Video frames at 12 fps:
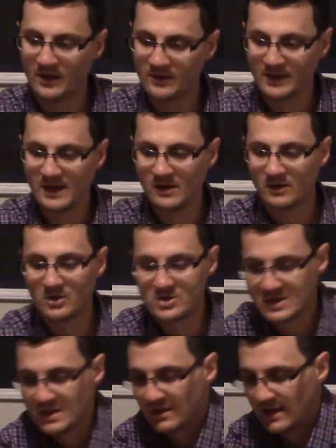On the character
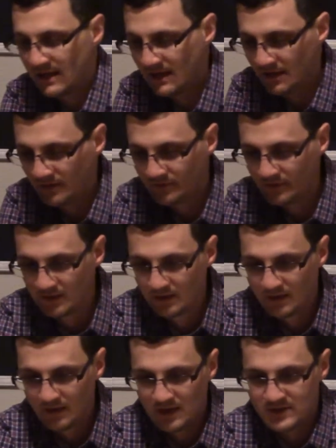sheet they have,
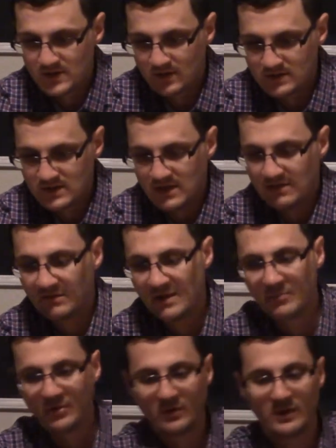as you can see,
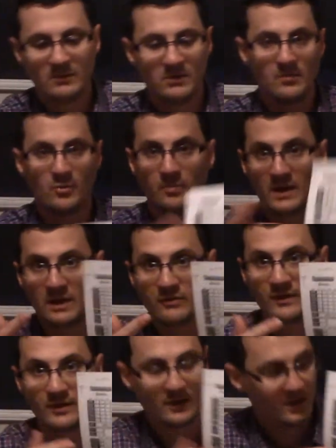typical
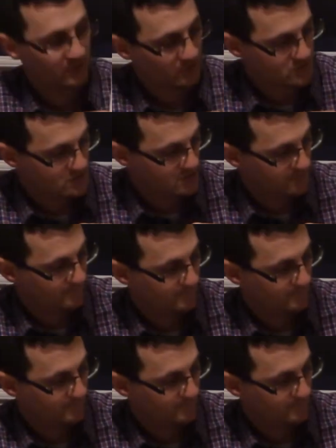Pathfinder character sheet.